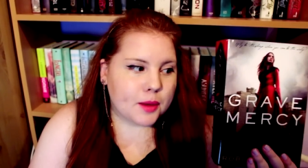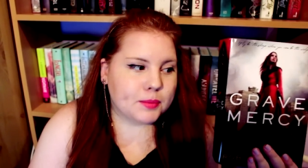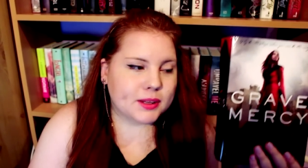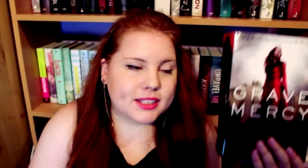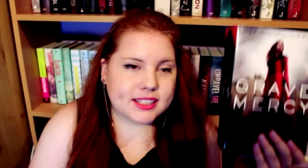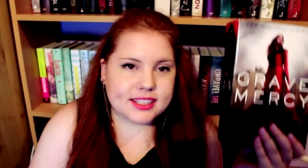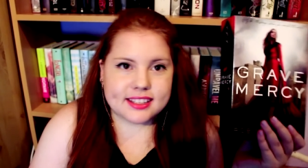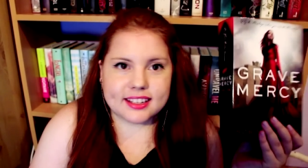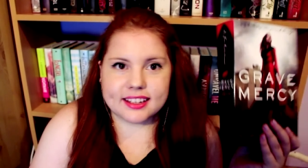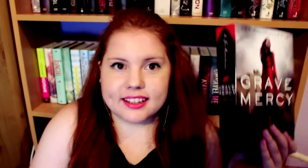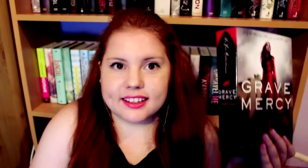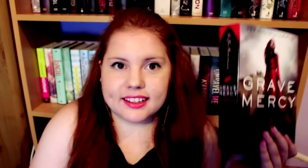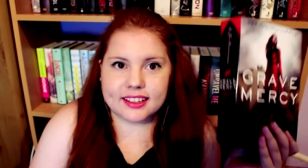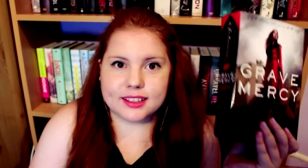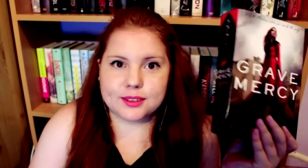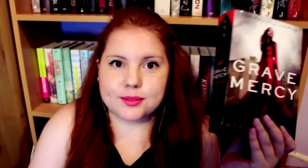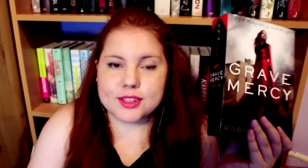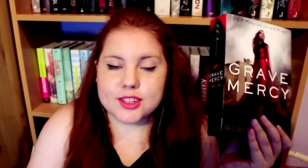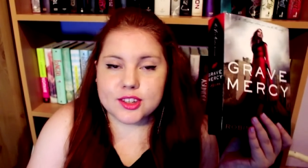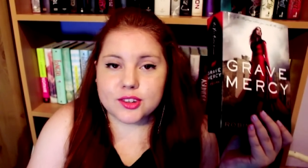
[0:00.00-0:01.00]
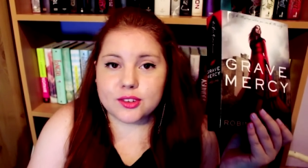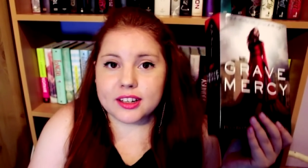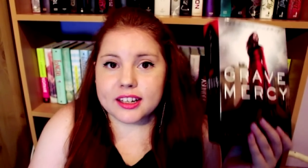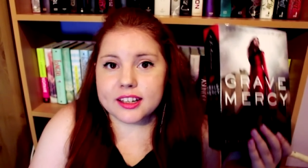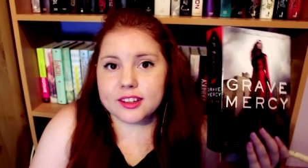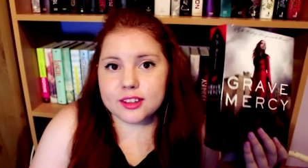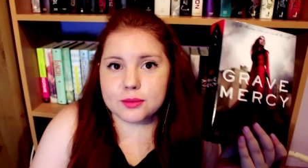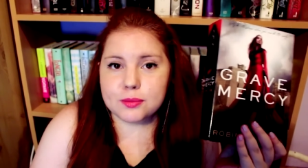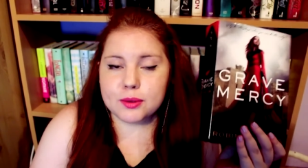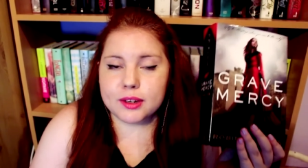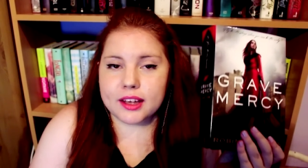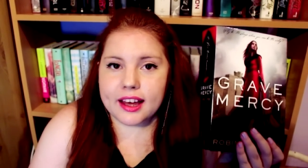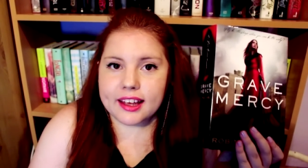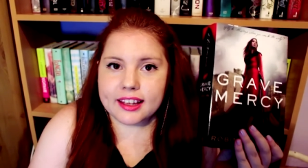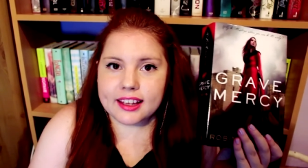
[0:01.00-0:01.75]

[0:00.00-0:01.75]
But still, it was a really good book.